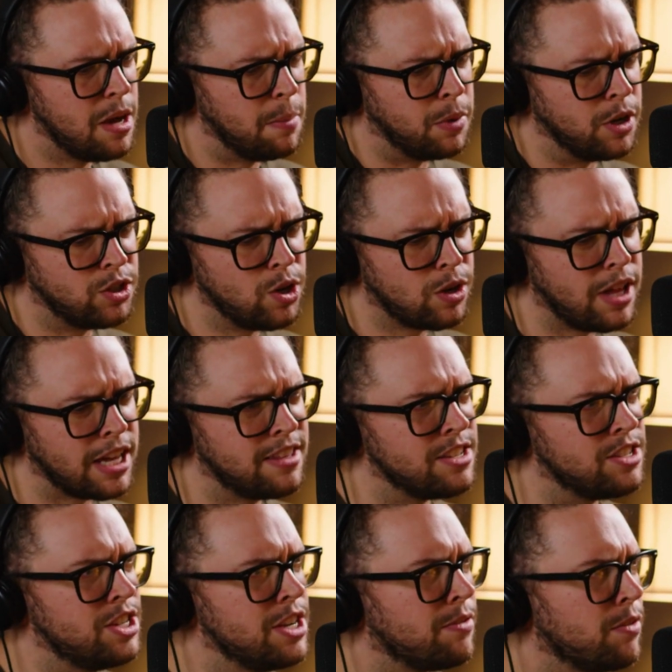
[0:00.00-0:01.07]
but it took like
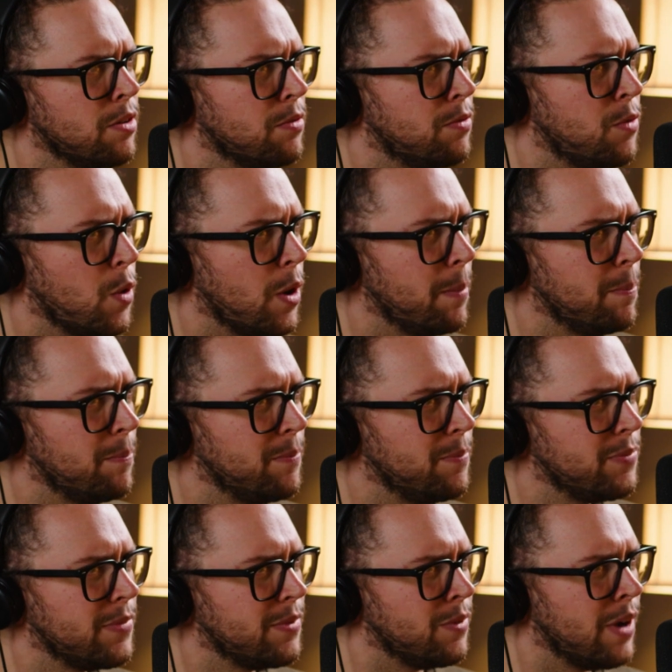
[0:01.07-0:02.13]
this different form
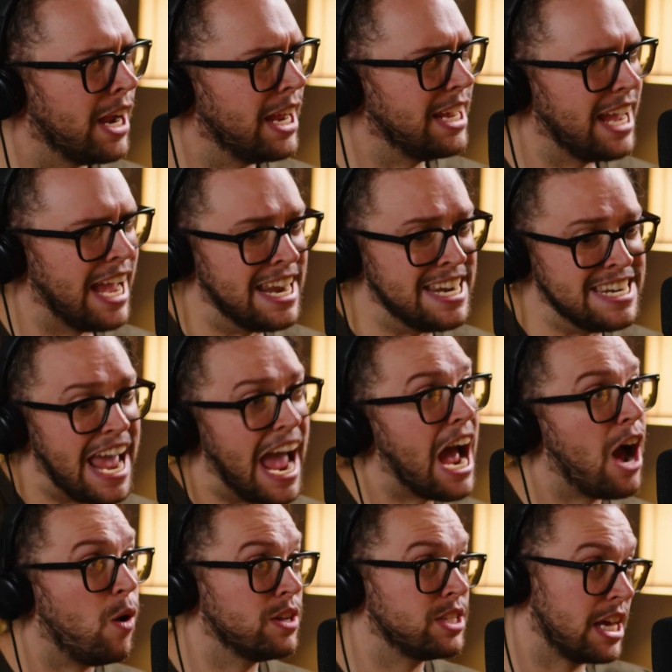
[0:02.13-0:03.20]
right and
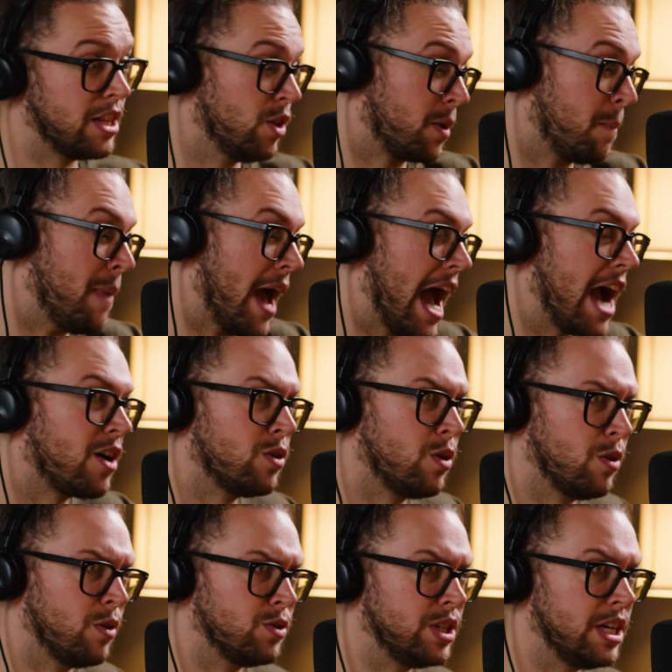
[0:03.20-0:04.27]
now as i look back on all
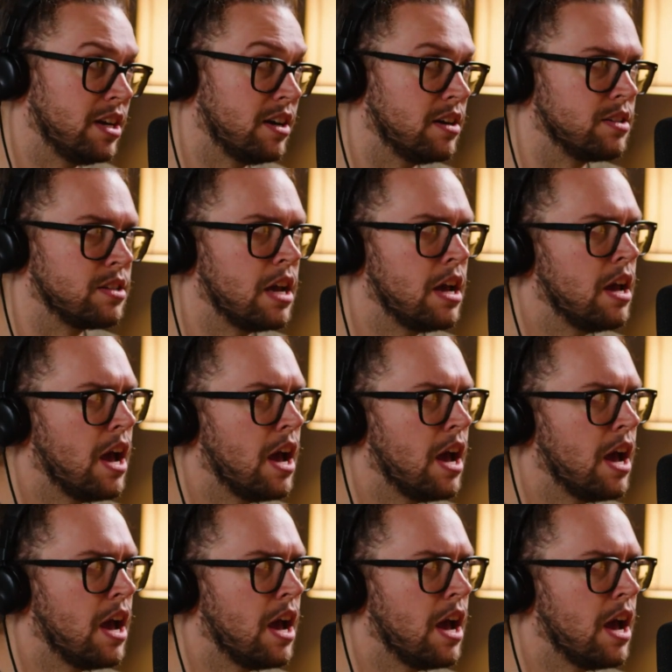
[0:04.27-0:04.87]
those years